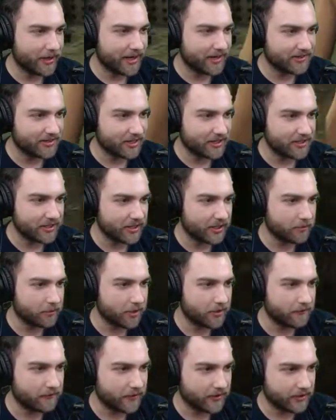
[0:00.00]
that
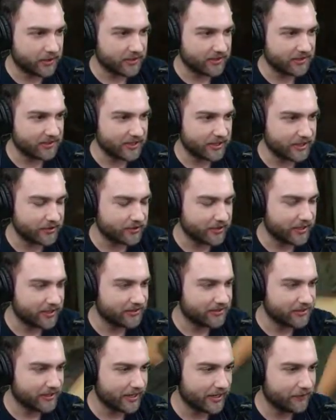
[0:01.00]
dynamite without getting staggered.
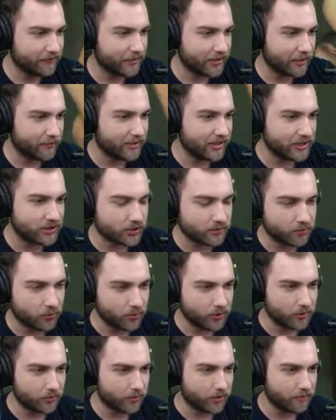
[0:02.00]
That's kind of like a major
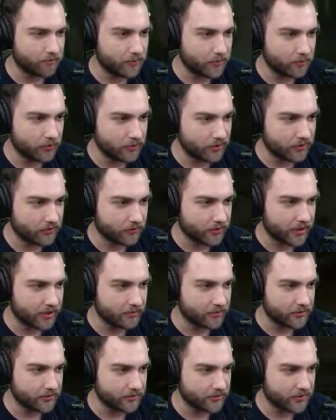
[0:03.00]
point where people can just
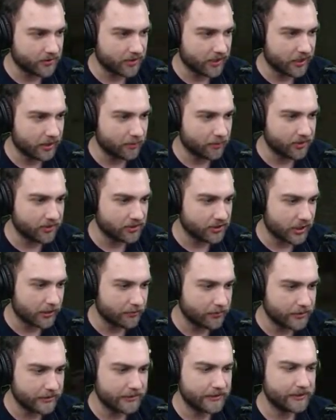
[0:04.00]
randomly lose time on this
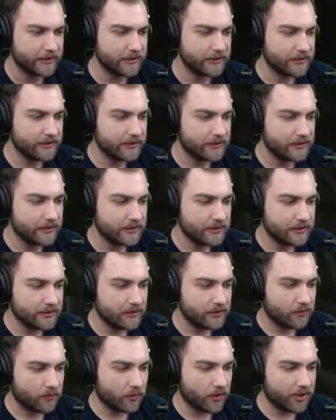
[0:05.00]
chapter.
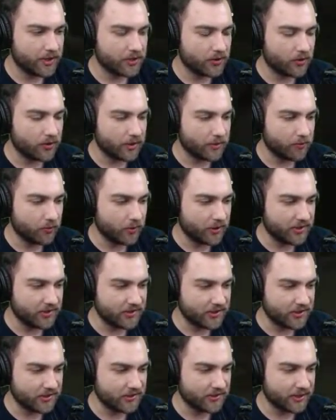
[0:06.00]
One of the only points.
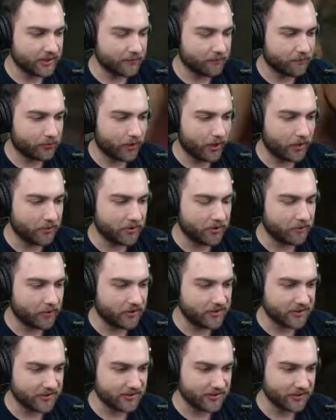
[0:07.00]
This is like probably the
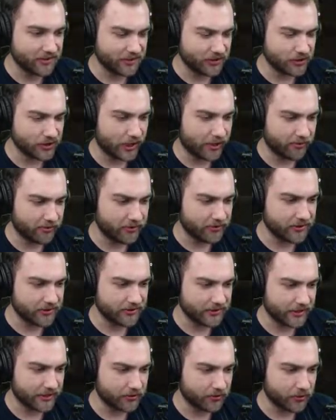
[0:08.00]
most consistent chapter in this
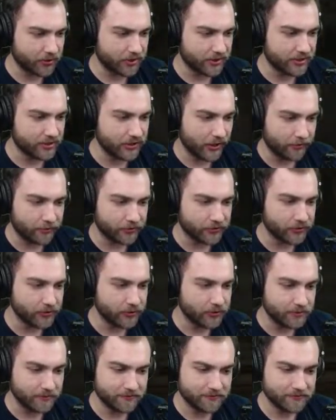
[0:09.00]
category, chapter
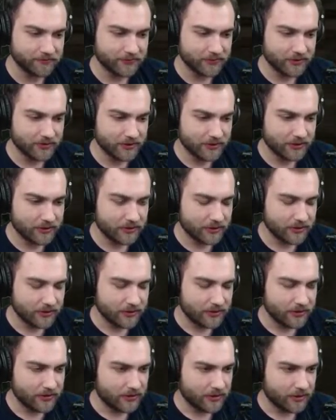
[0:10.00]
2.
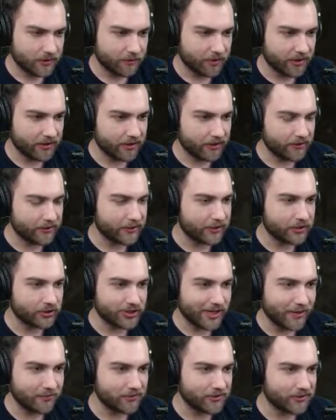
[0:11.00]
Compared to the later
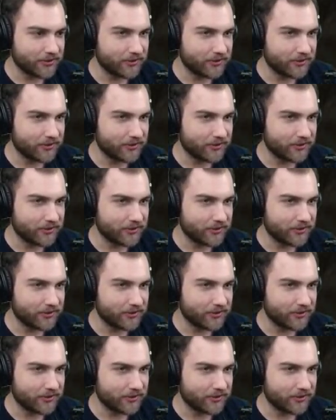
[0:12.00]
chapters,